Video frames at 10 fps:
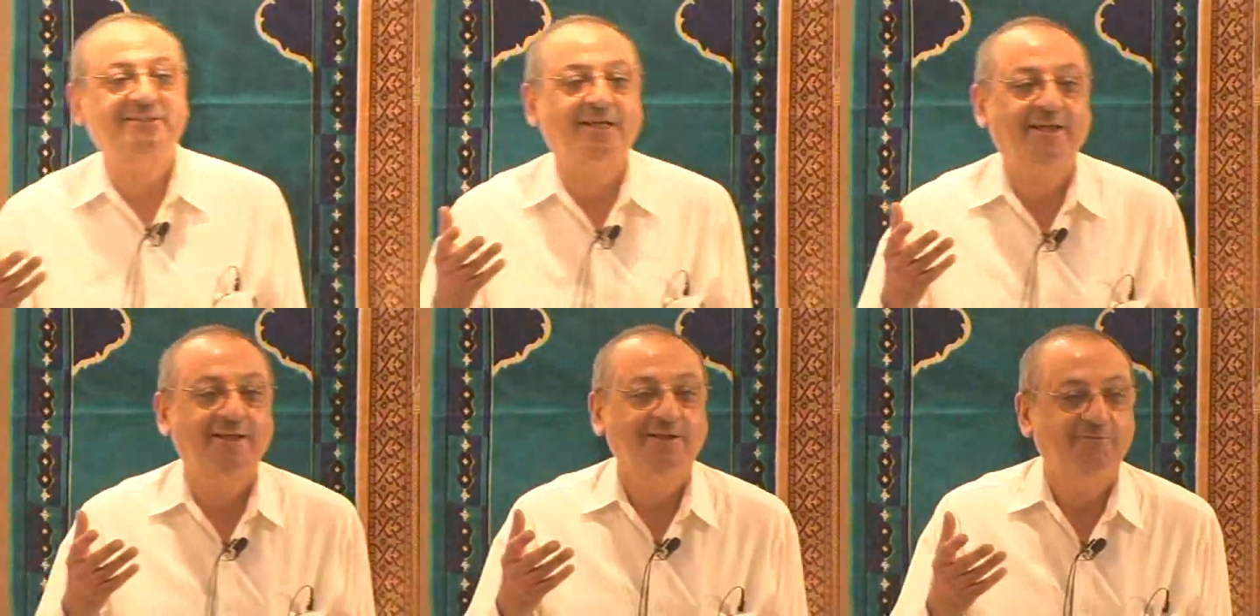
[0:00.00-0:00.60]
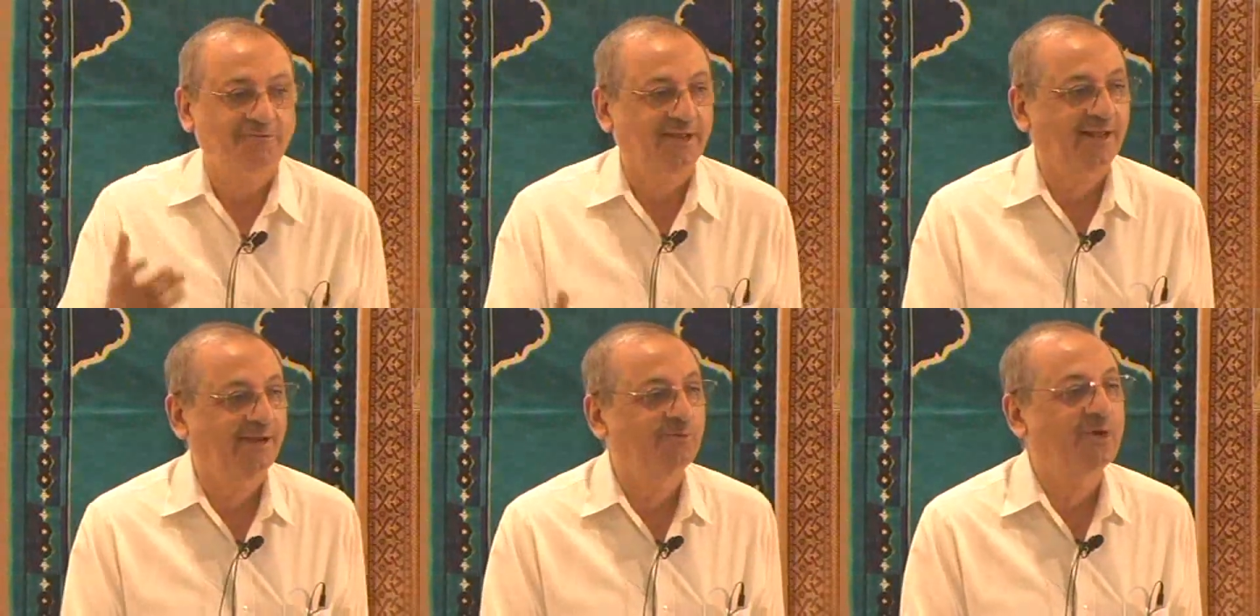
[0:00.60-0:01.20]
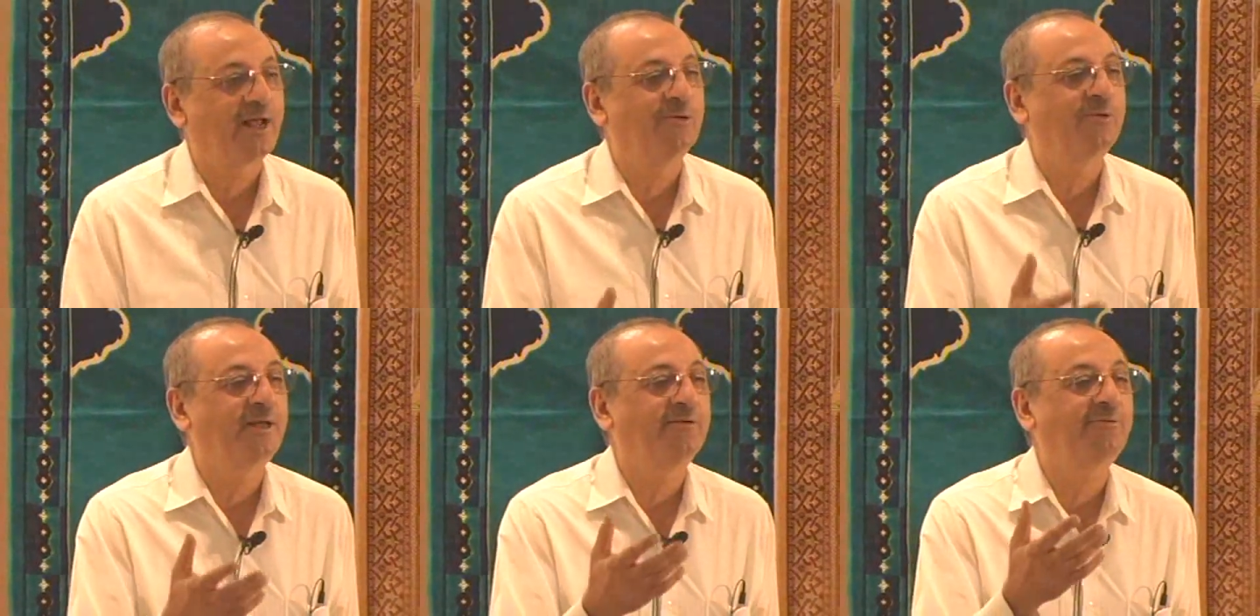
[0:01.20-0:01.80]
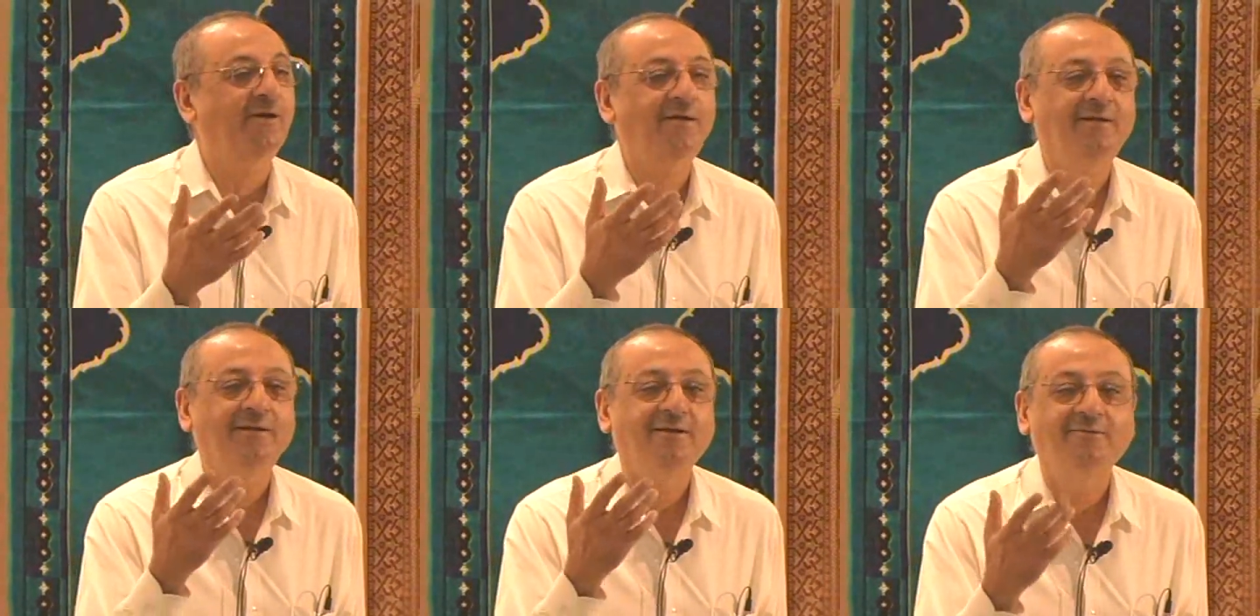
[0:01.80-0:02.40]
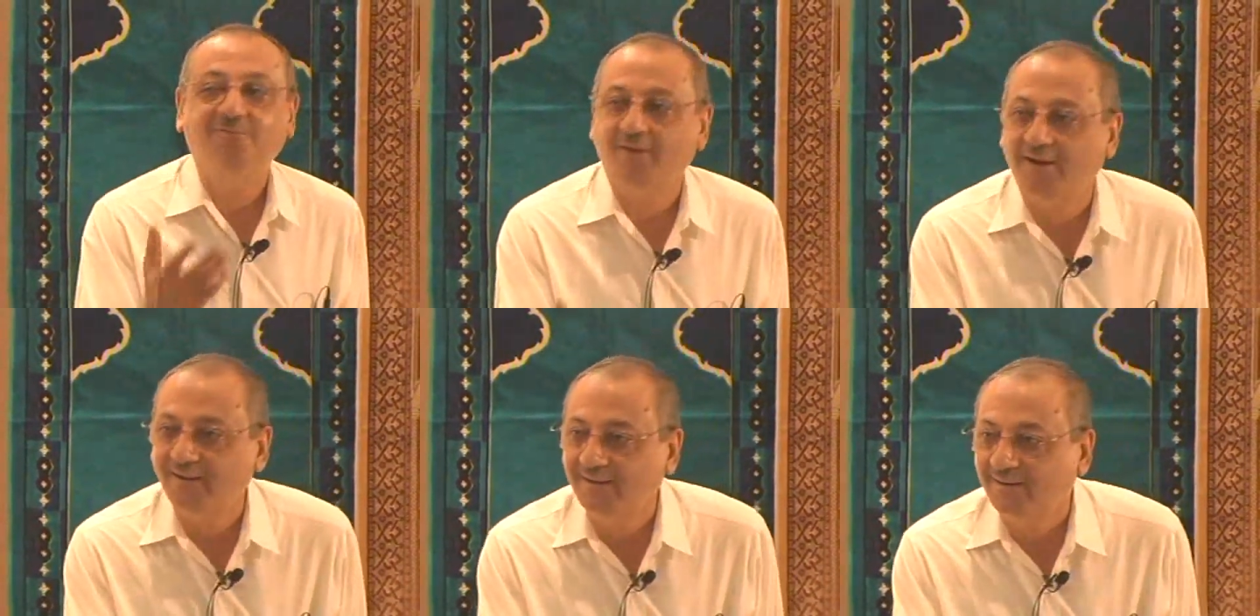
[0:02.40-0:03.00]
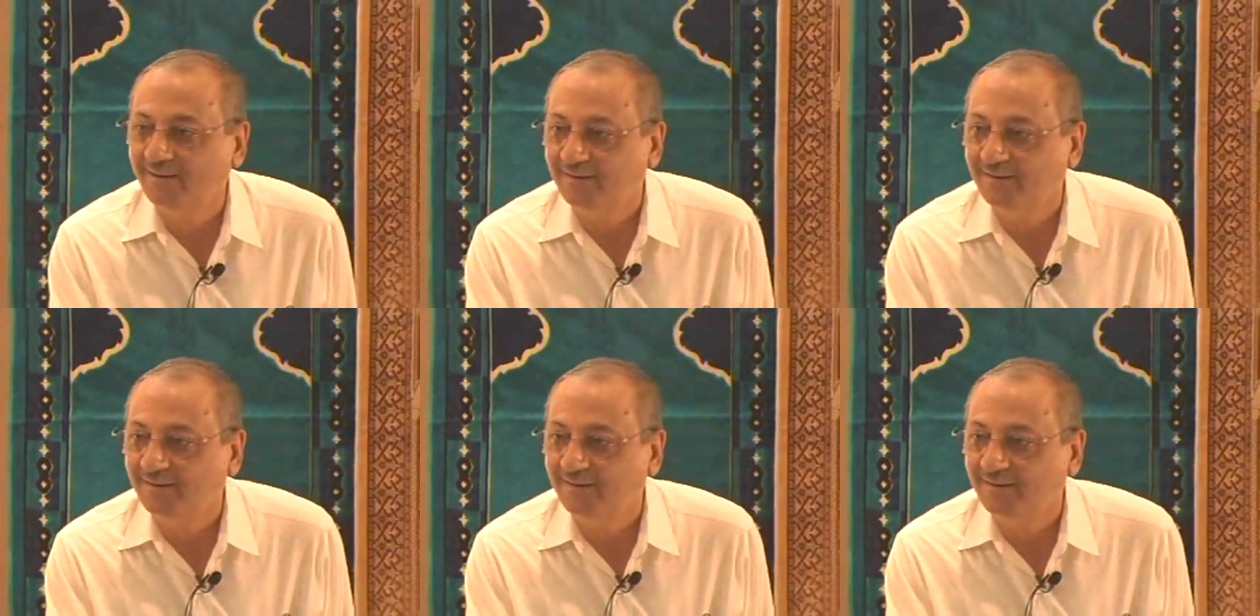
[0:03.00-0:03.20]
a fi'al, we are looking for file.